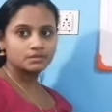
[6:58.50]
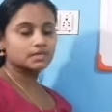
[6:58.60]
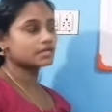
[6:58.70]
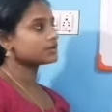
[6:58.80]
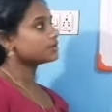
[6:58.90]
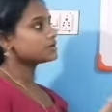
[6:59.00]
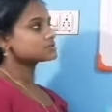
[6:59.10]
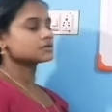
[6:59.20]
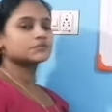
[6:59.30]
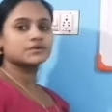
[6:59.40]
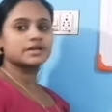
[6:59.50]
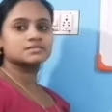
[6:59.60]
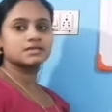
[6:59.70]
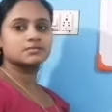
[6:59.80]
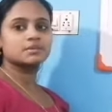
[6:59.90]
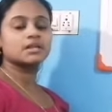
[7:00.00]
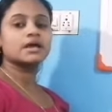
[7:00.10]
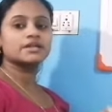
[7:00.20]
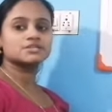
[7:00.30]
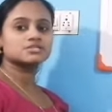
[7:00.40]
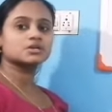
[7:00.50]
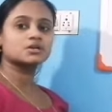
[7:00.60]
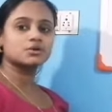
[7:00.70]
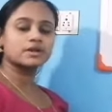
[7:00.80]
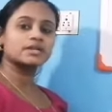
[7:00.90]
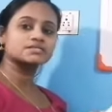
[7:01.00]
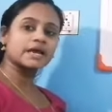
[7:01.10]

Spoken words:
Okay, so for example, hydrogen chloride is